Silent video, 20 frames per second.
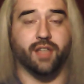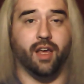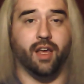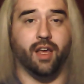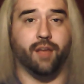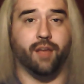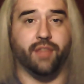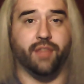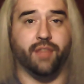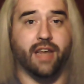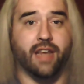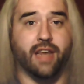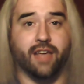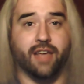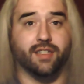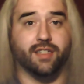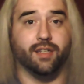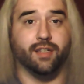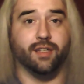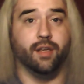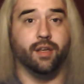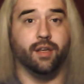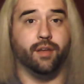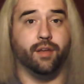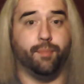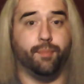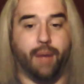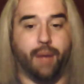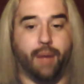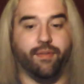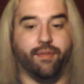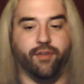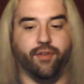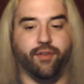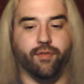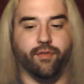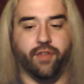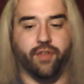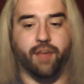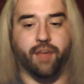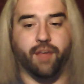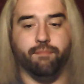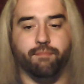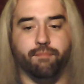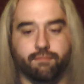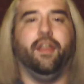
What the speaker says: the next pay-per-view for that.